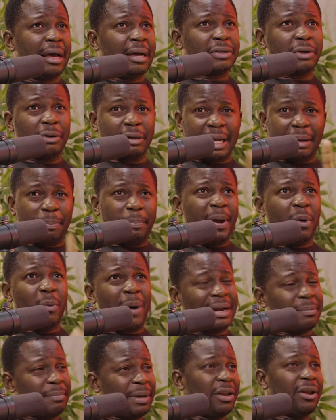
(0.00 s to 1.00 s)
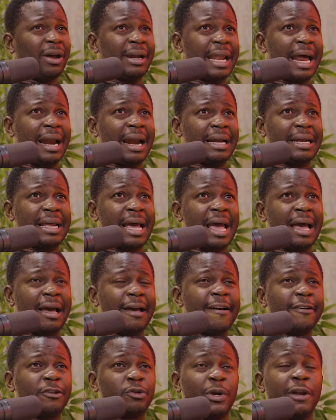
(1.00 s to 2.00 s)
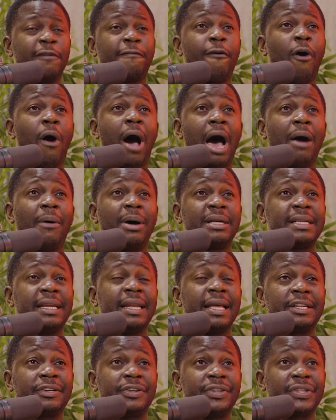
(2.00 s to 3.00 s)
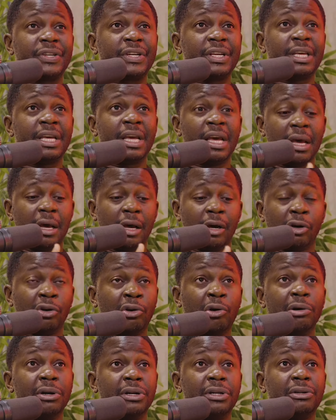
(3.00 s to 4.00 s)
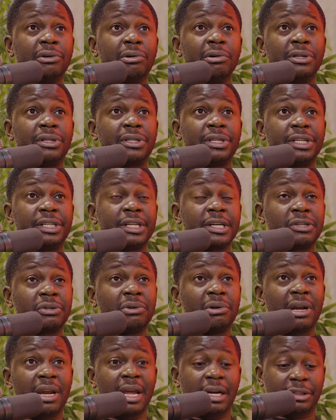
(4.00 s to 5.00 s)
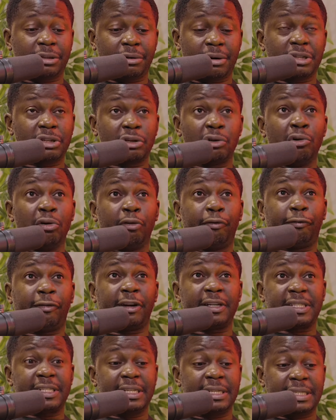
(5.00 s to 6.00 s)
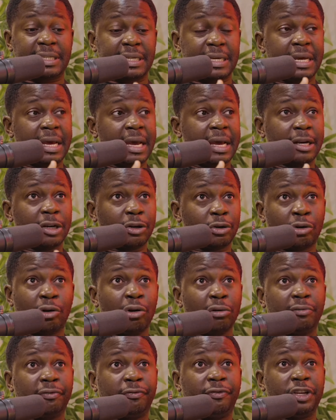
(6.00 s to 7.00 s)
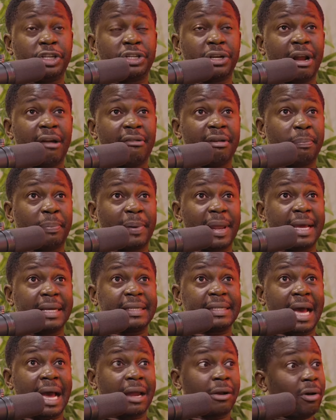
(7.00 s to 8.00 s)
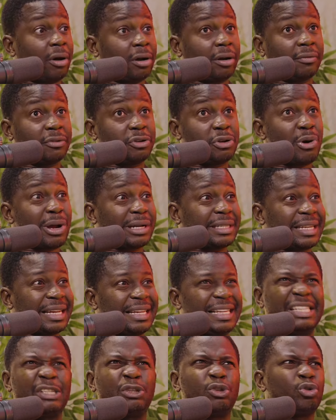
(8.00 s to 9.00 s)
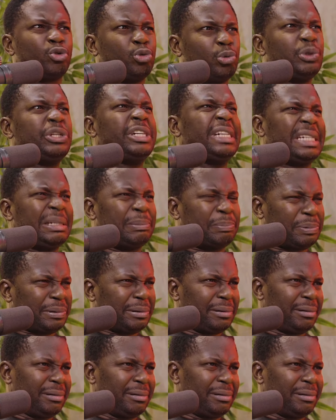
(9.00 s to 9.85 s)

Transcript: So they pay one million yeah. naira there. 24 yeah. hours electricity, yeah. good good teachers, good lecturers, yeah. good facility, good visionary place, and all of you are, it's too cheap.